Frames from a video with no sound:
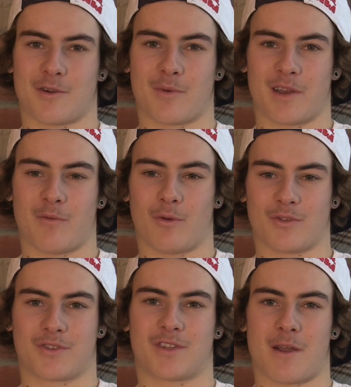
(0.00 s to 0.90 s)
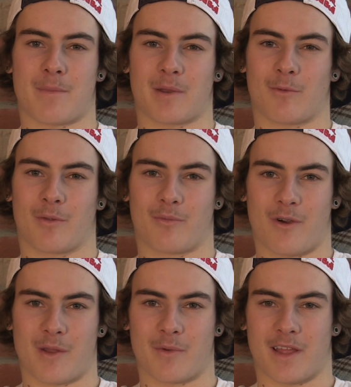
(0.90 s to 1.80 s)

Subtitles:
snowboarding will stop at one point,